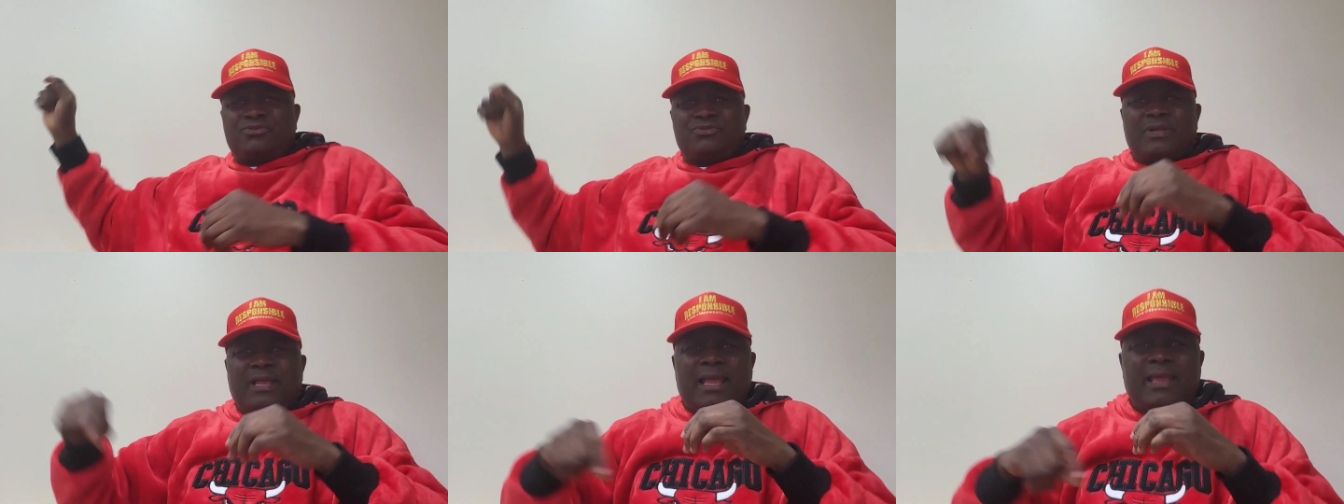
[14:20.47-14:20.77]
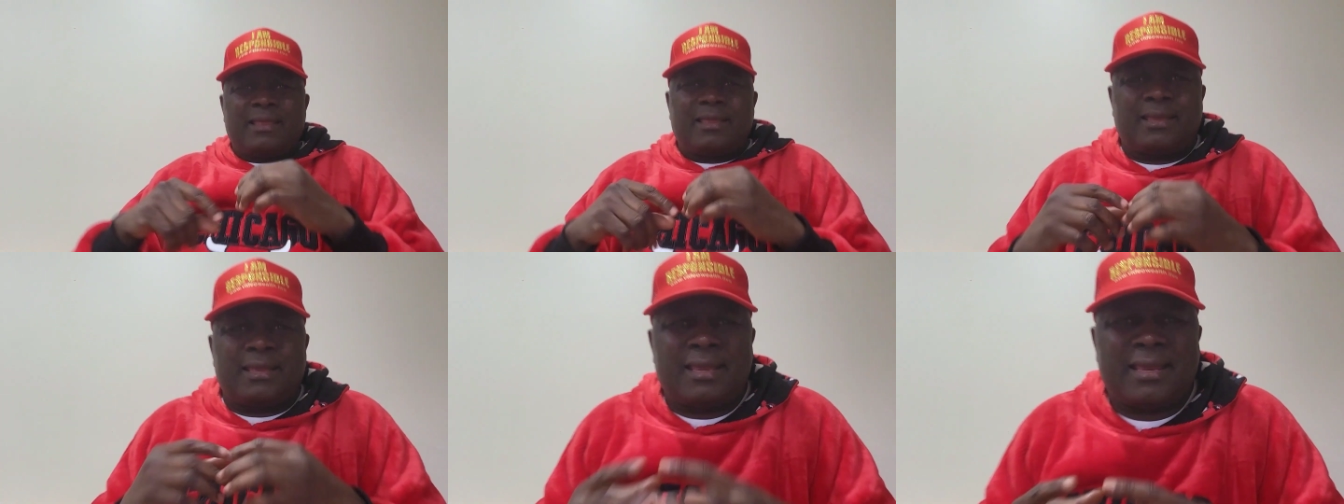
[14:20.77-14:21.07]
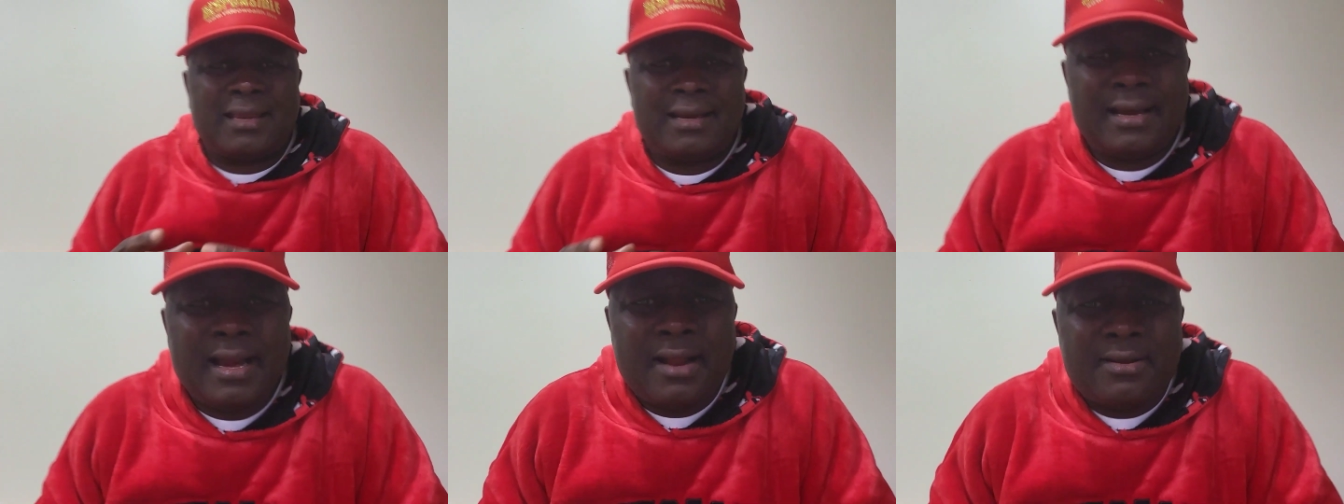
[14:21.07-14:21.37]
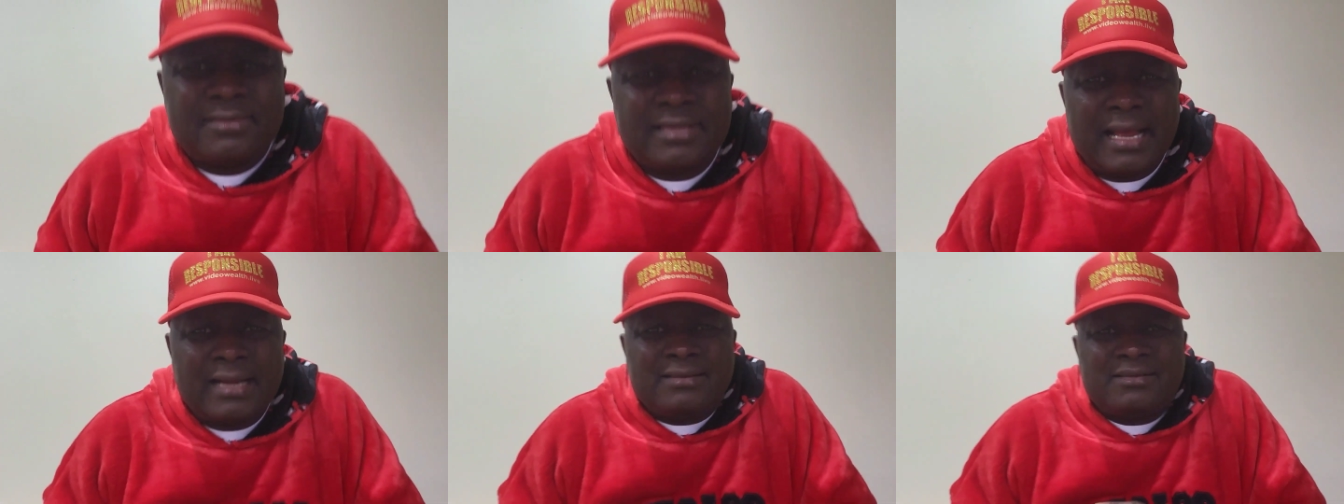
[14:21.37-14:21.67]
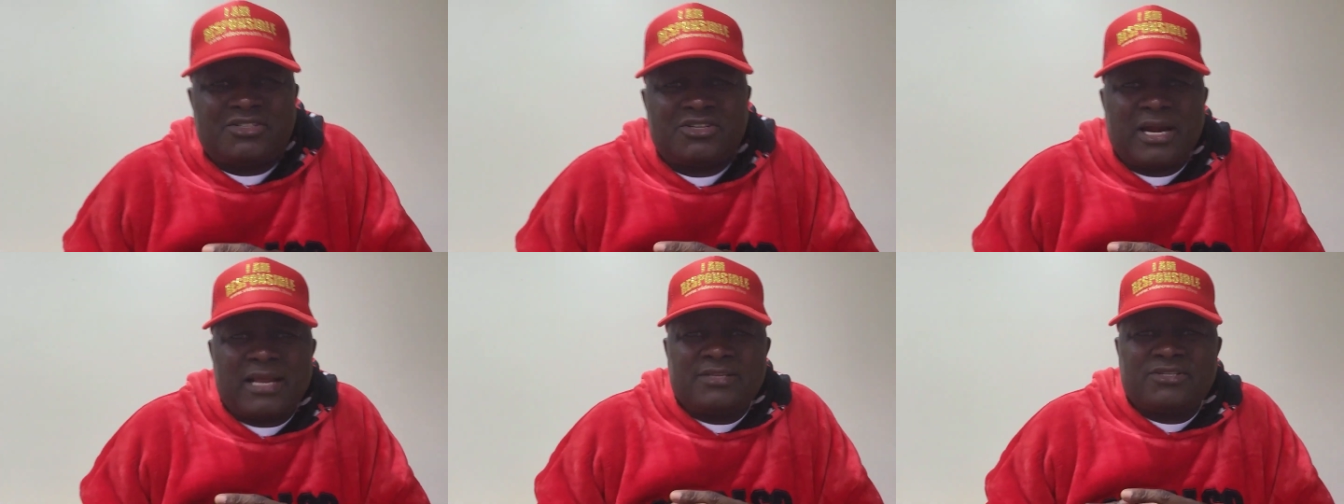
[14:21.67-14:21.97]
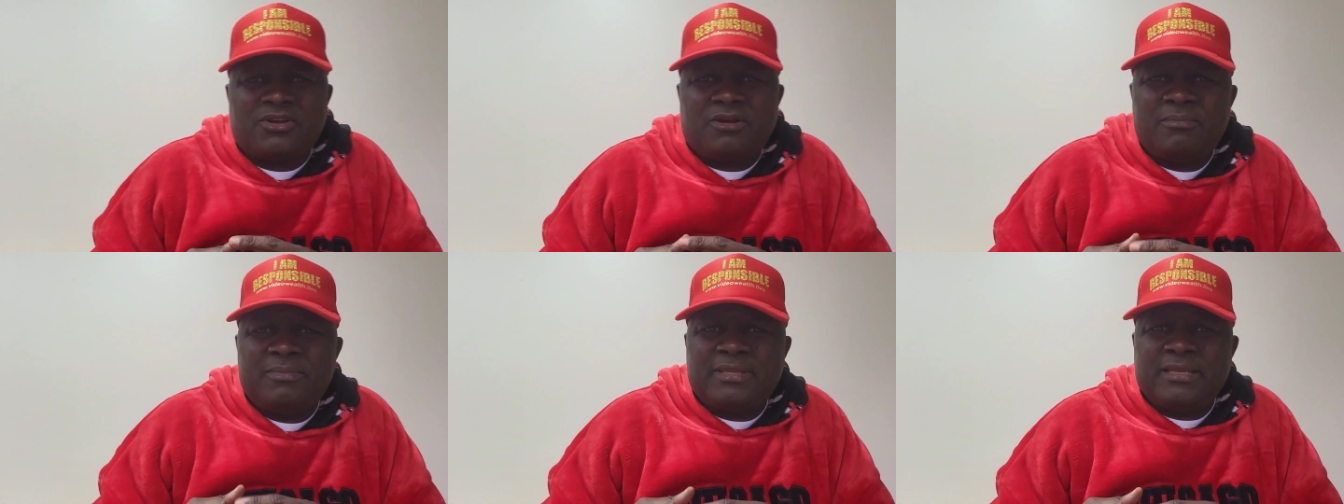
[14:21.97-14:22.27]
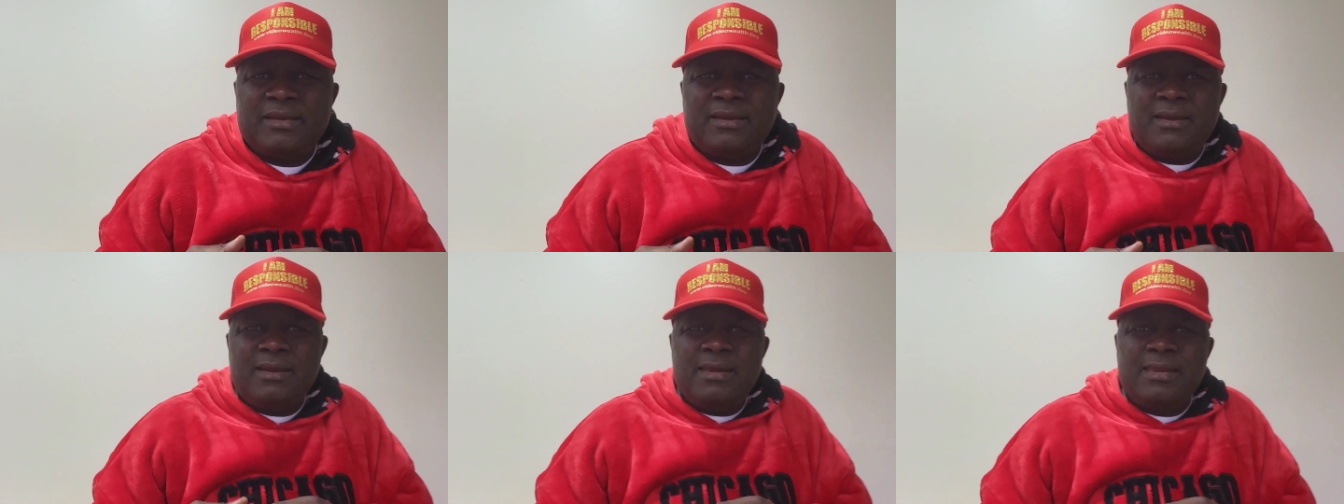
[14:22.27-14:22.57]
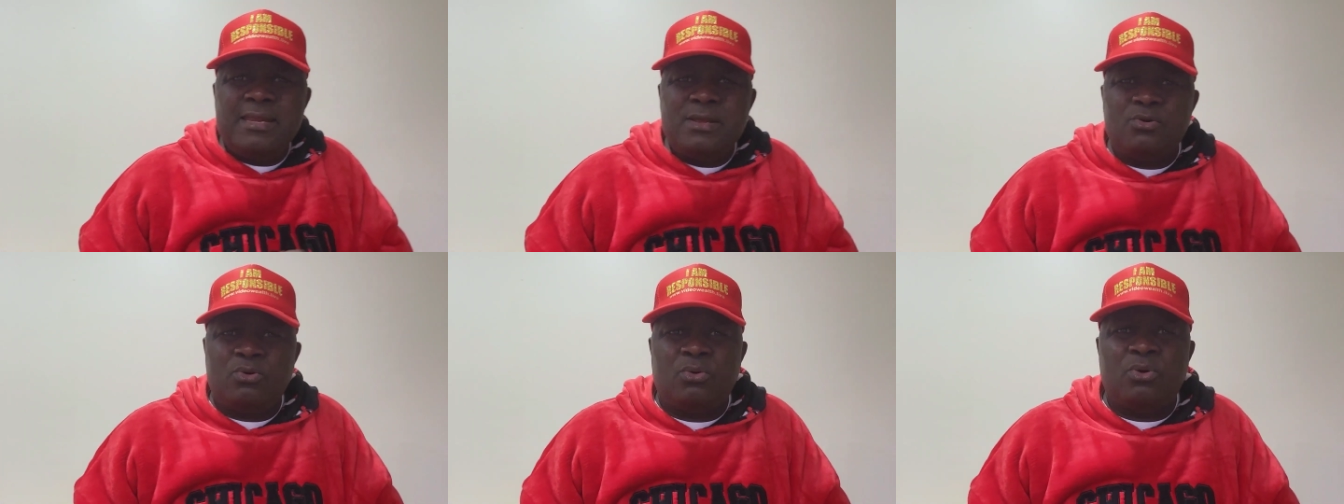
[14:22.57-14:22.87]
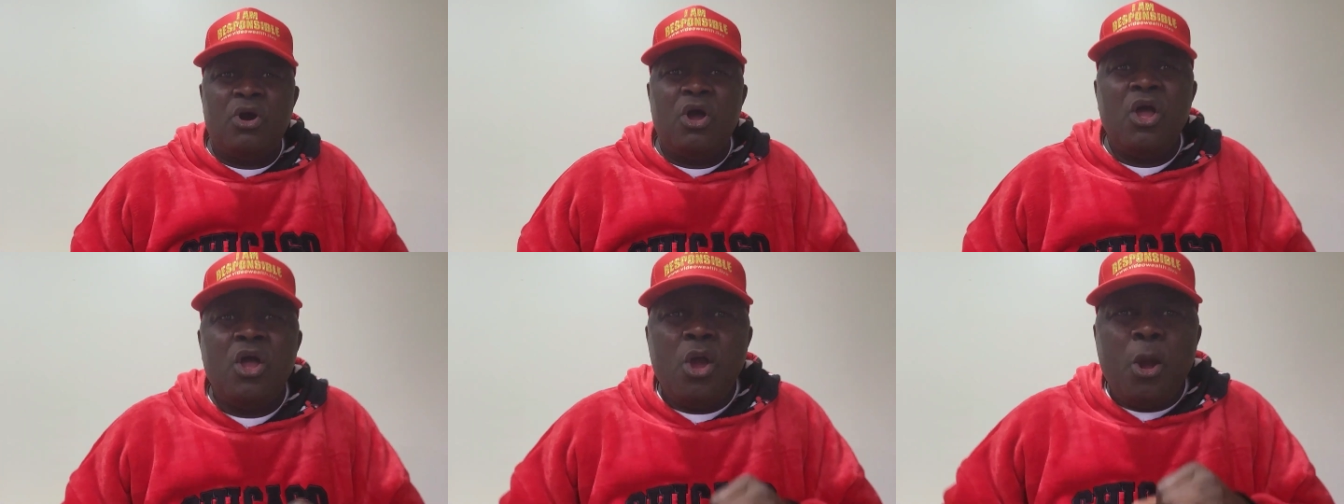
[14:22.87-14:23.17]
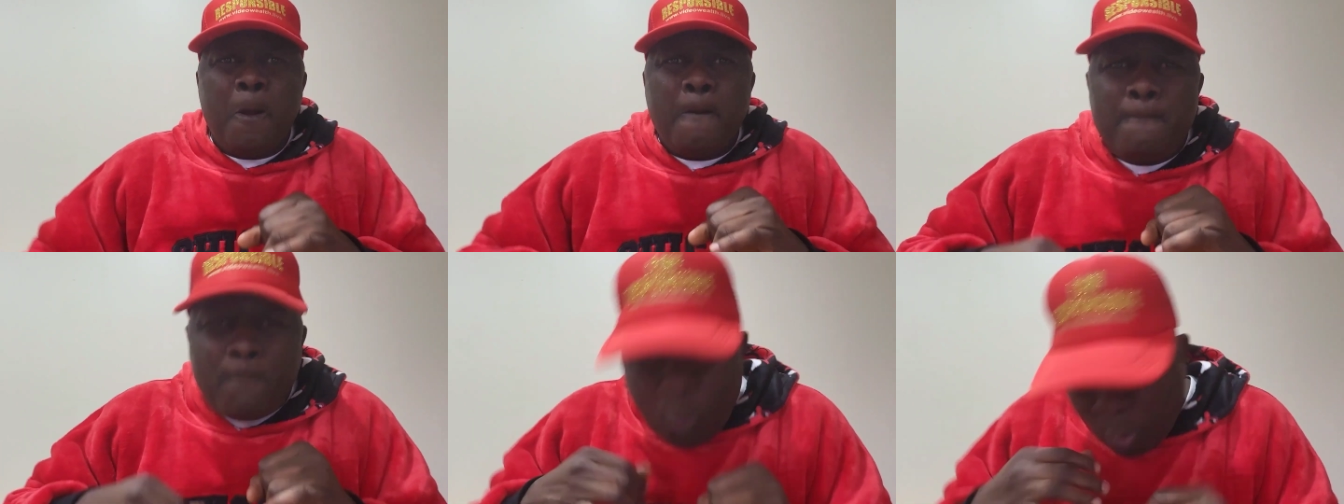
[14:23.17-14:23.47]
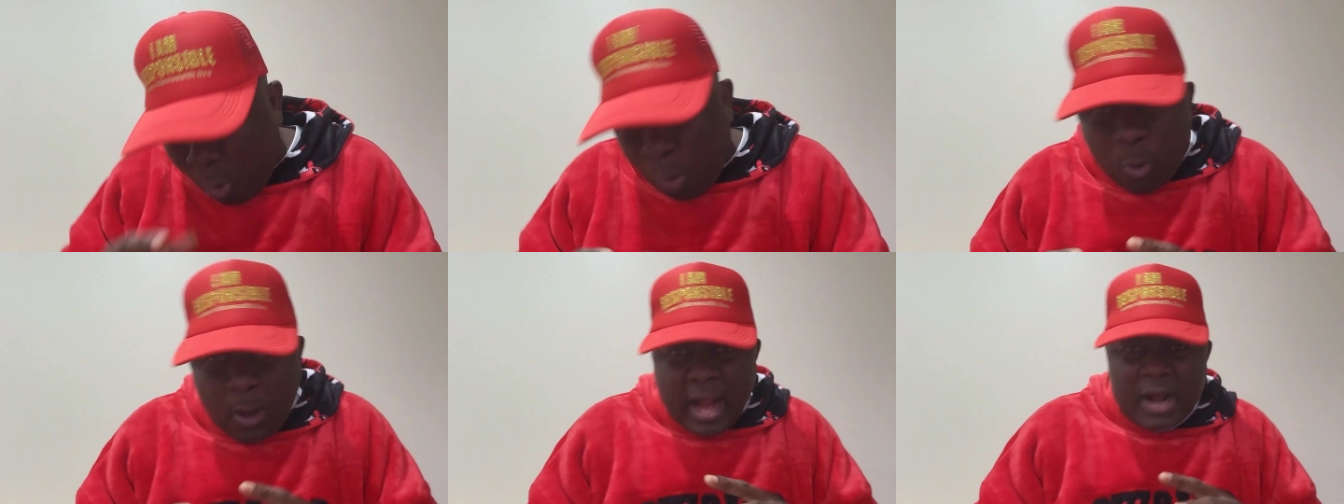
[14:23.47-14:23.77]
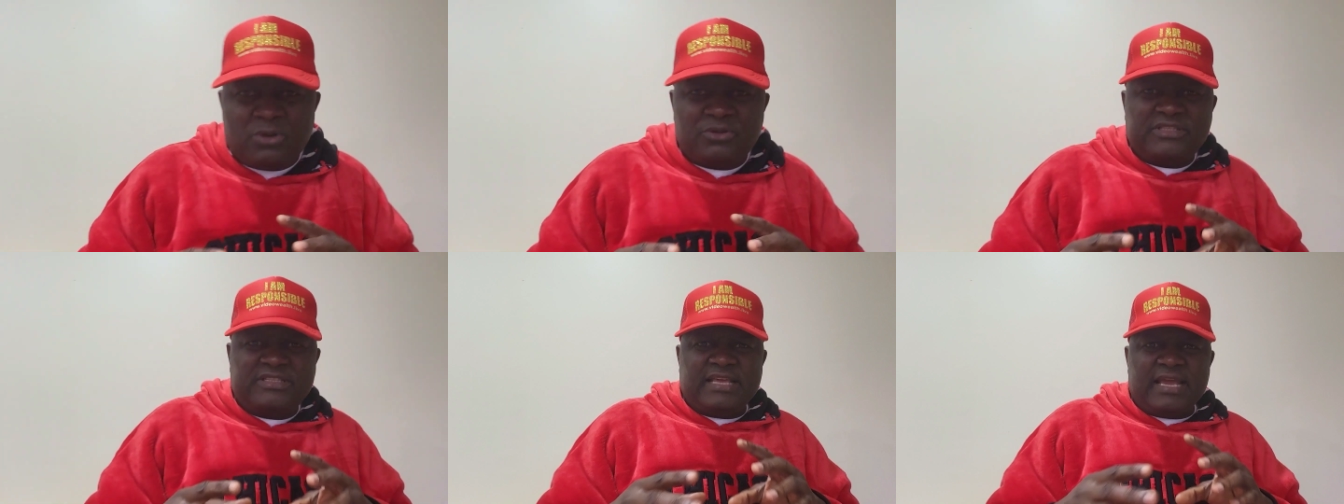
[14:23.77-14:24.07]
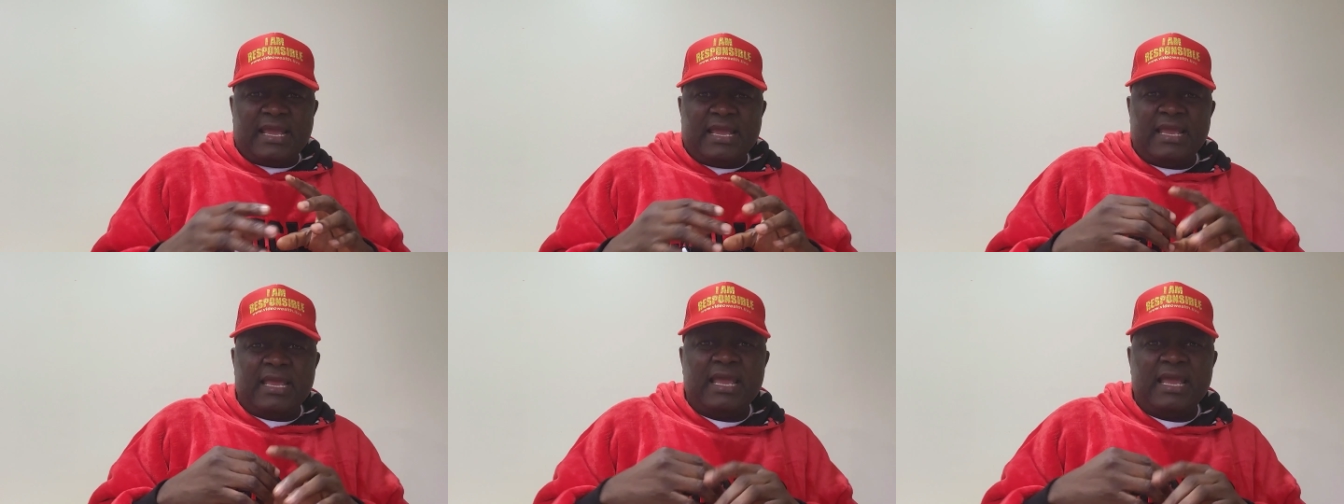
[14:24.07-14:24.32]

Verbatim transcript: you can kick it out and try something new go out there